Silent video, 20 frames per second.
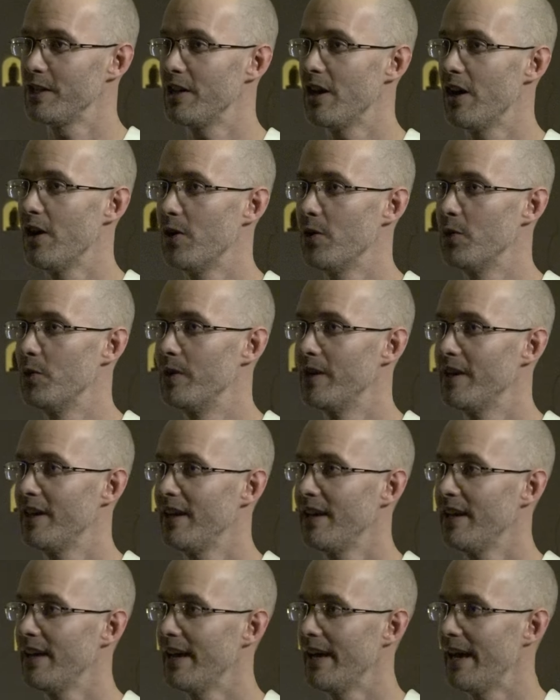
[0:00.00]
go
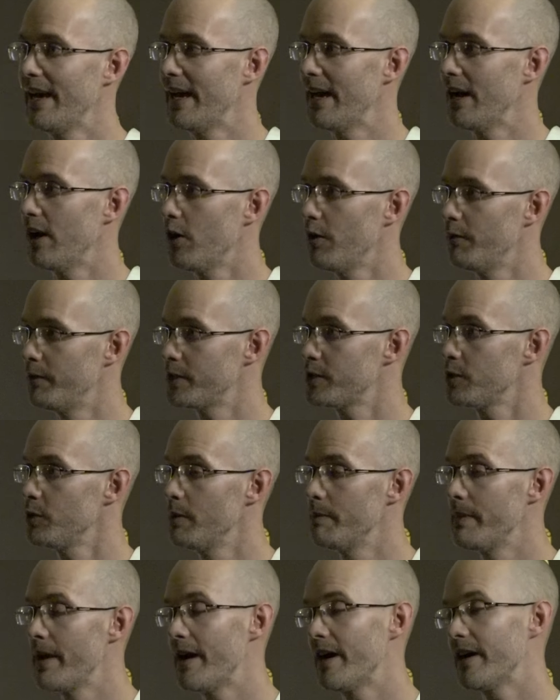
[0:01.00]
uh, over
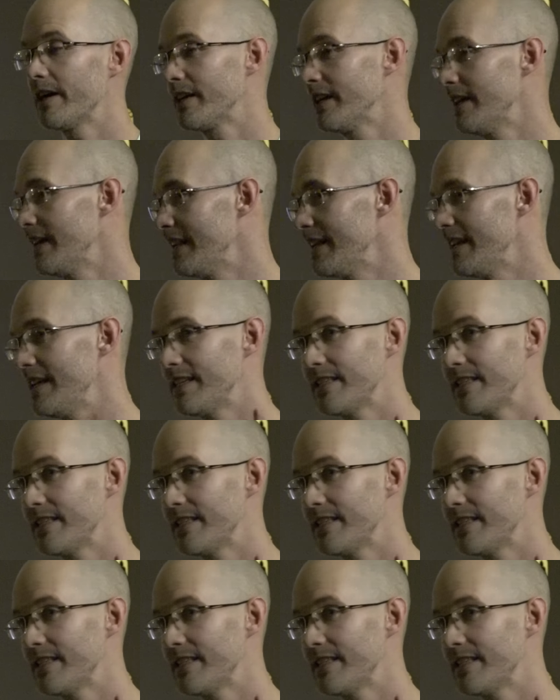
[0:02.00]
to America. And he